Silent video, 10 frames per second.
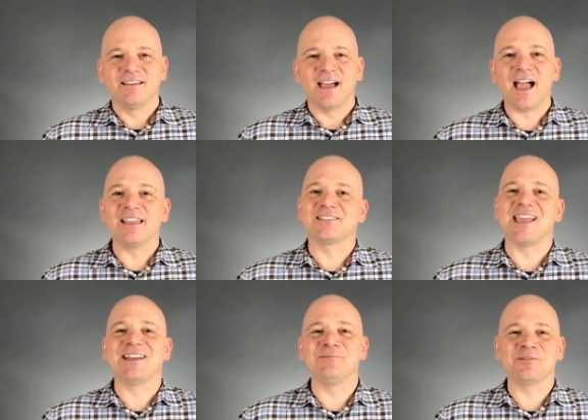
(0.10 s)
Hi, it's
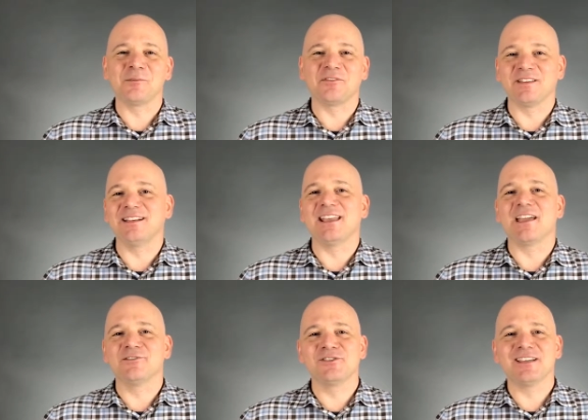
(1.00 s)
Adam from Affinity
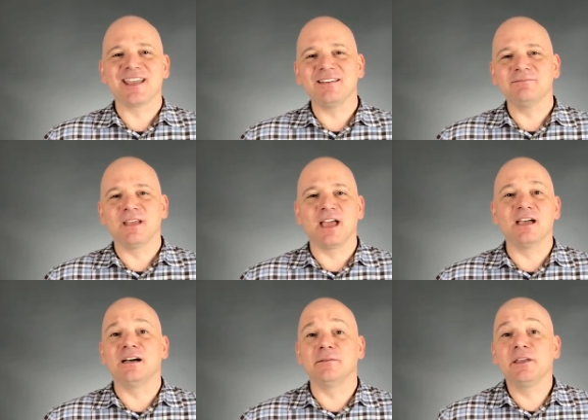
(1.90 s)
Energy again,
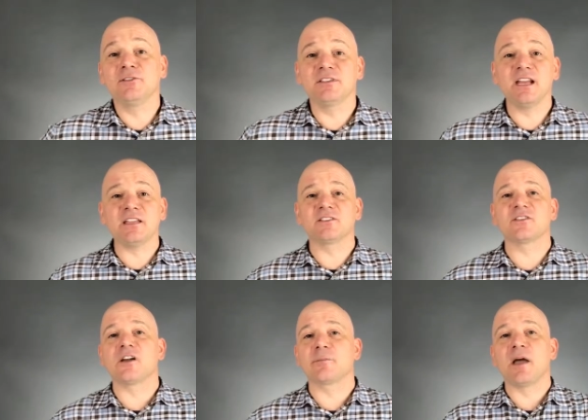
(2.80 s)
uh, here today to
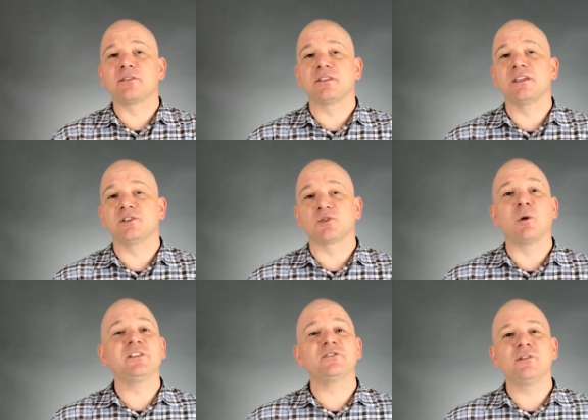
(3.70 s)
talk about the
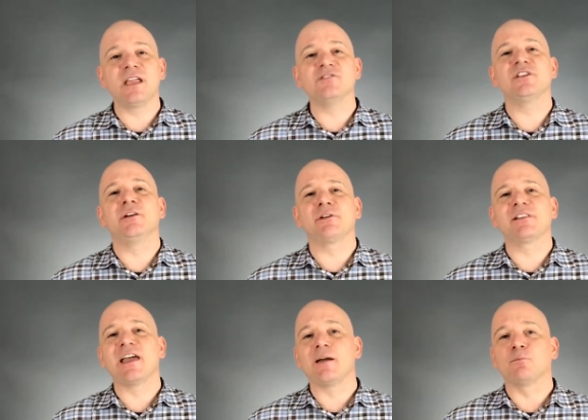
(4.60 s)
Schweitzer
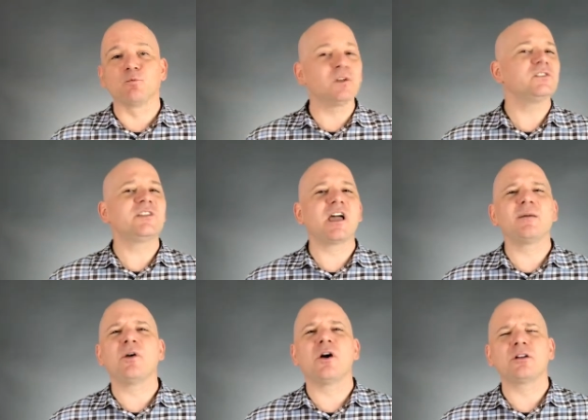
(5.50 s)
Engineering Lab
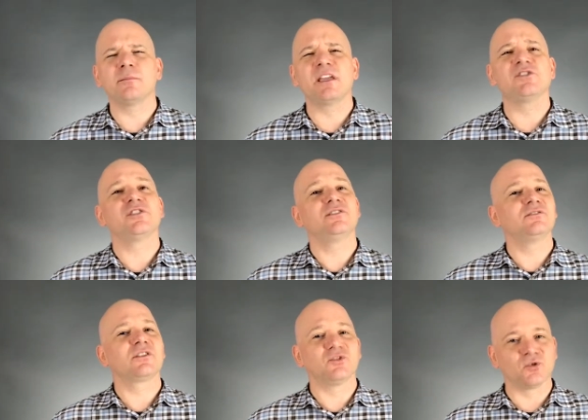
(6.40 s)
Real-Time Automation
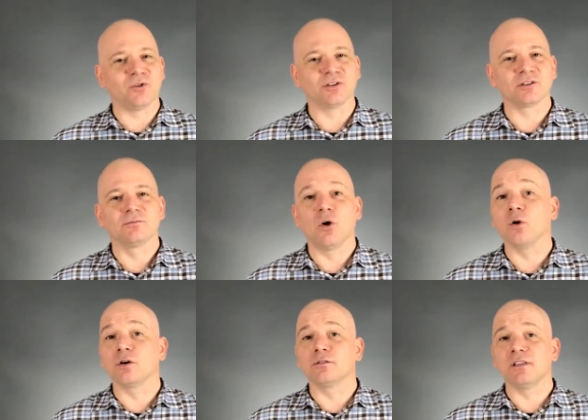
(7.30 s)
Controller,
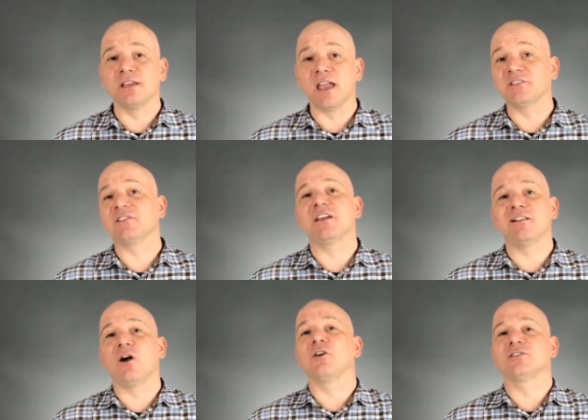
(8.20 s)
or the
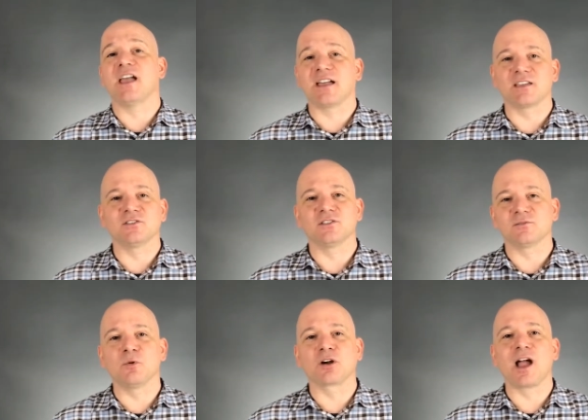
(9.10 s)
SEL RTAC as
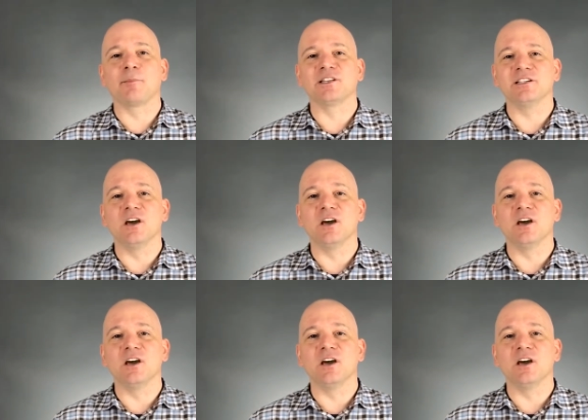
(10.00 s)
it's more commonly